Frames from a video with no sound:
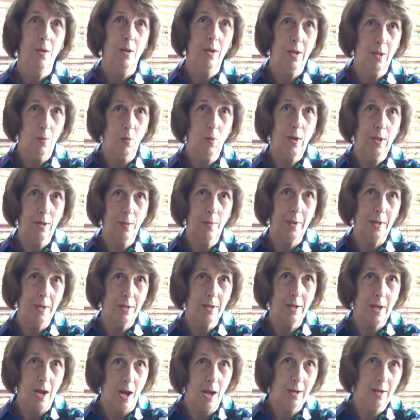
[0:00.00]
it will be
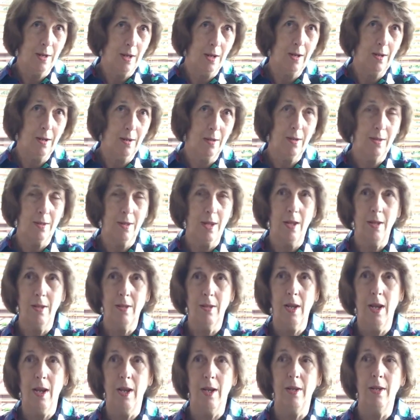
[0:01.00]
starting at
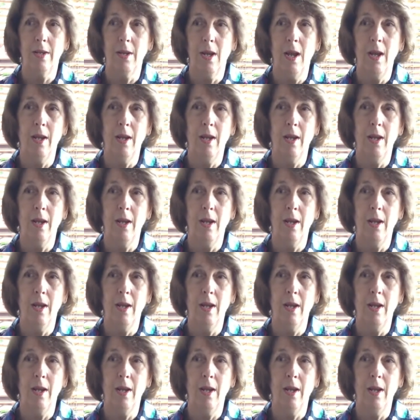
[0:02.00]
that date.